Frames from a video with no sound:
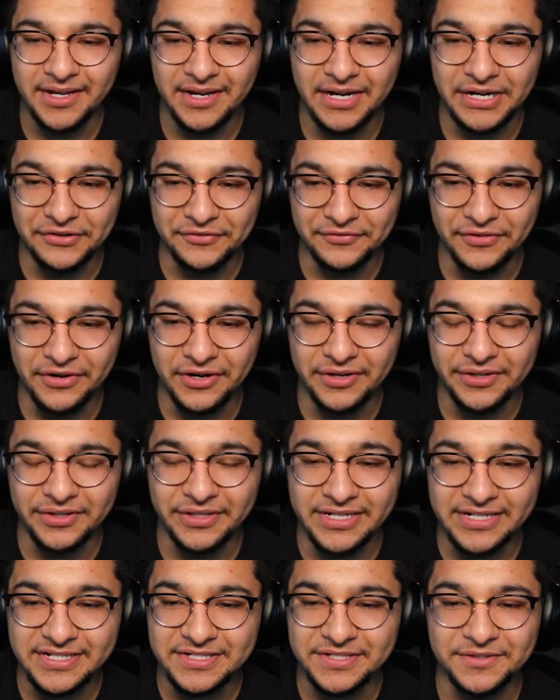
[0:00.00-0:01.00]
out of all
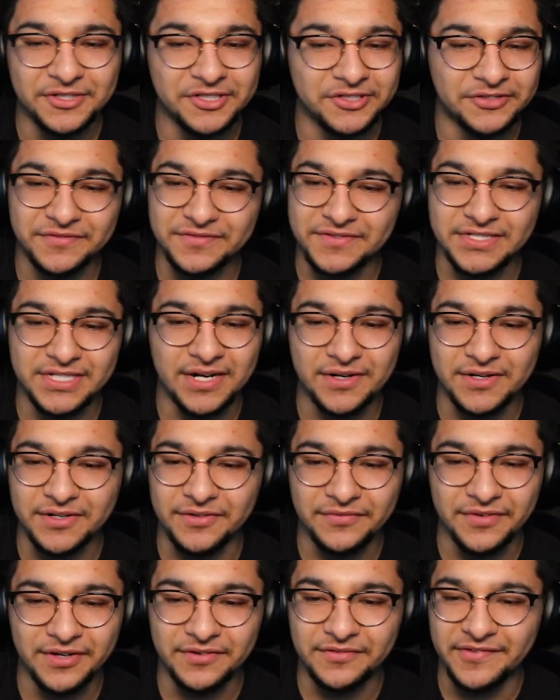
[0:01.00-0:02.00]
the history of soccer
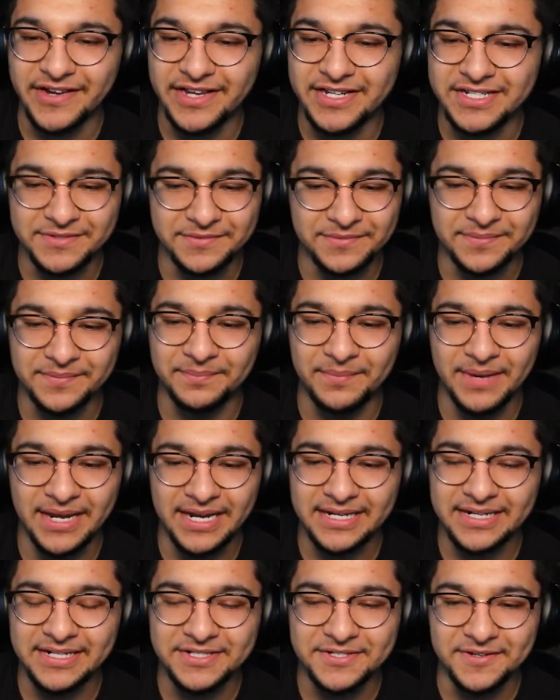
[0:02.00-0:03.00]
Fairfax
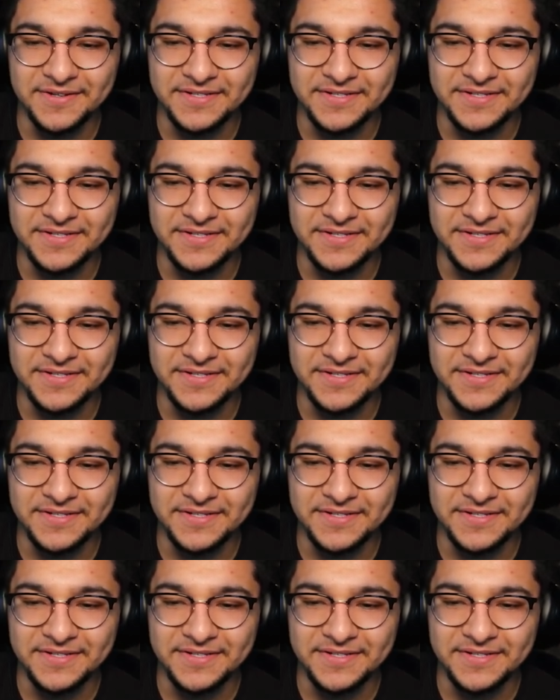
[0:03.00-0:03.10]
making it to the